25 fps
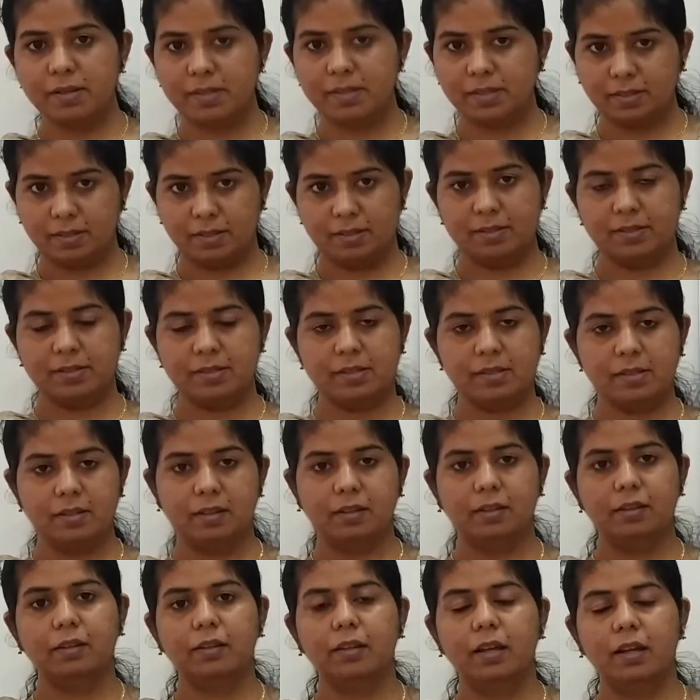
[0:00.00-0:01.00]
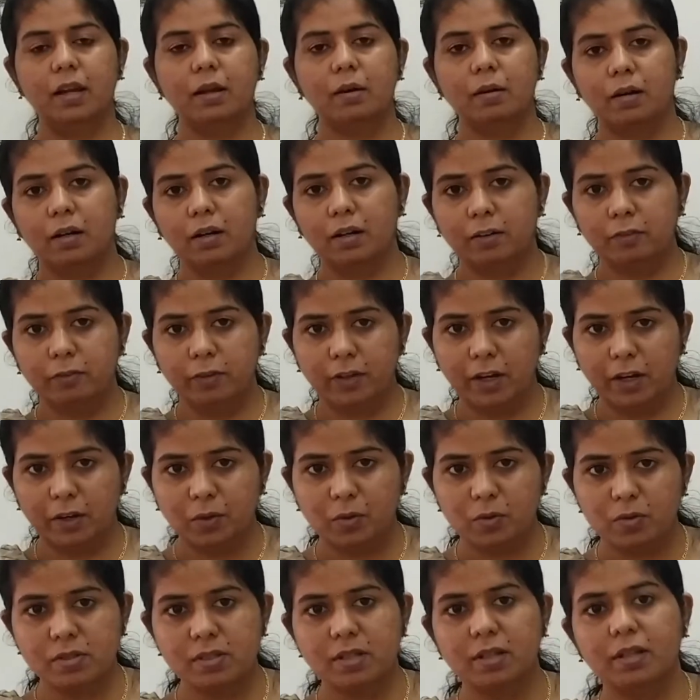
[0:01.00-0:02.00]
muscles. That we
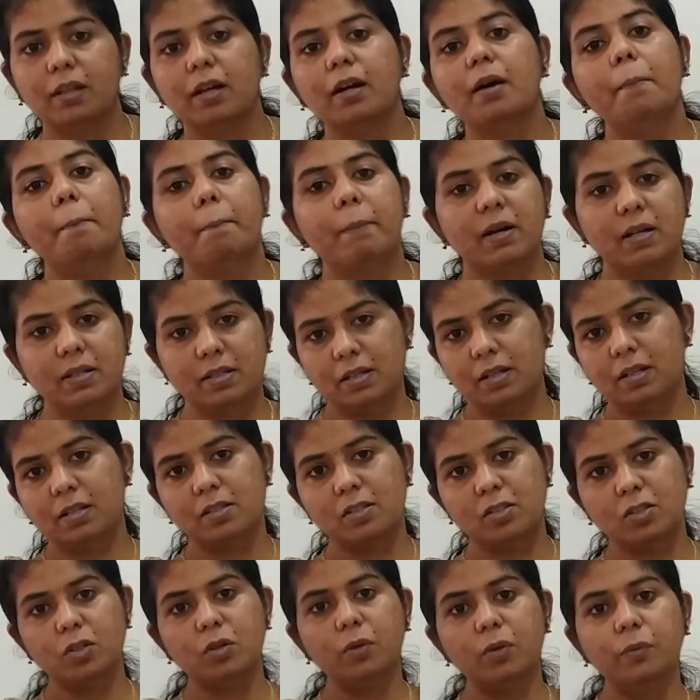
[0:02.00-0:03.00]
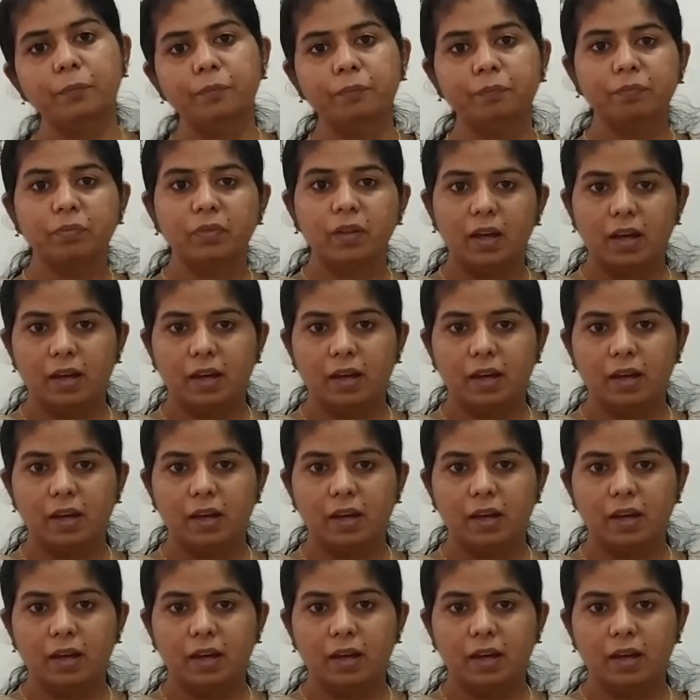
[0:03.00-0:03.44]
are using the muscles to